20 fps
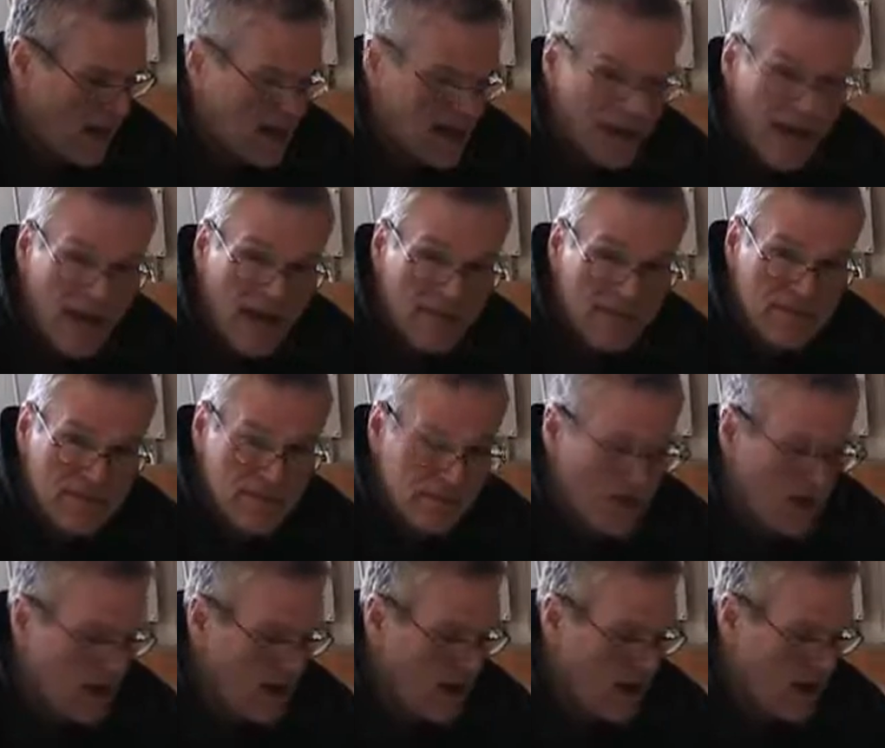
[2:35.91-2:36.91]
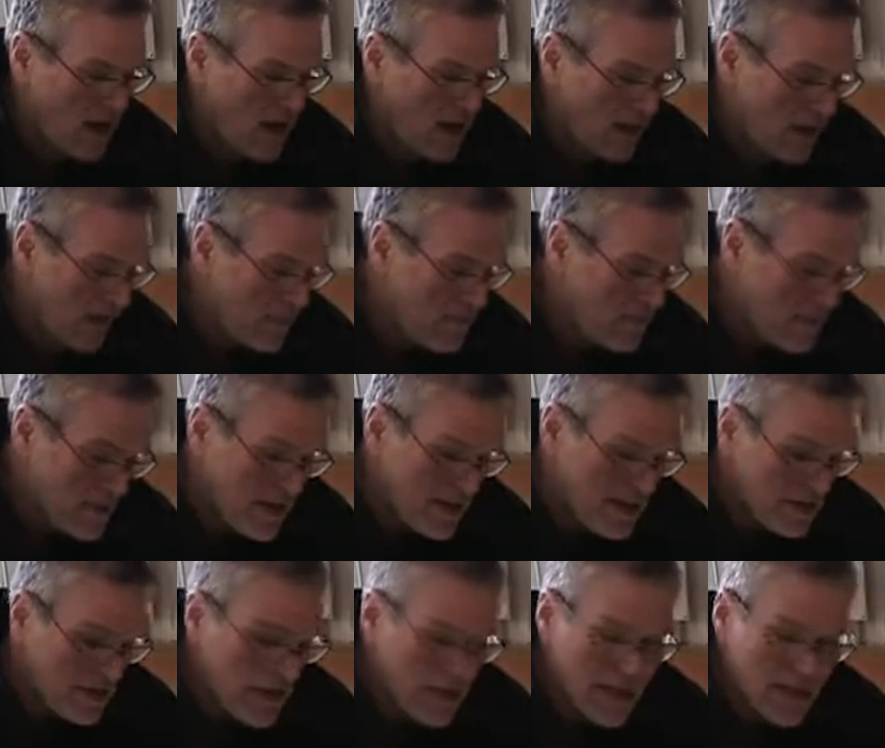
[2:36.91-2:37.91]
Knives can be done
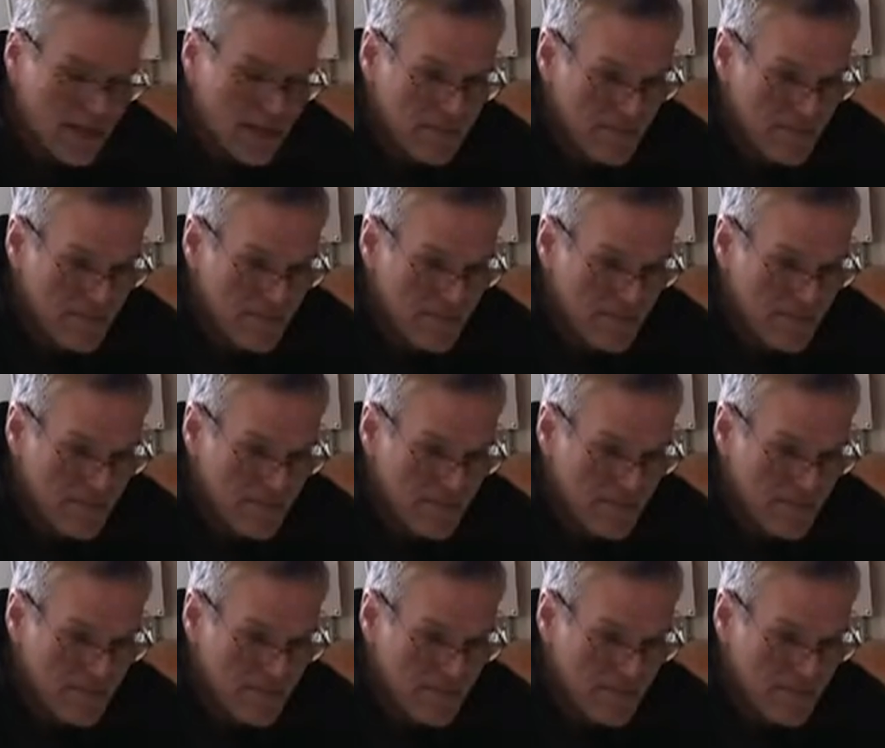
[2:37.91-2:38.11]
quickly,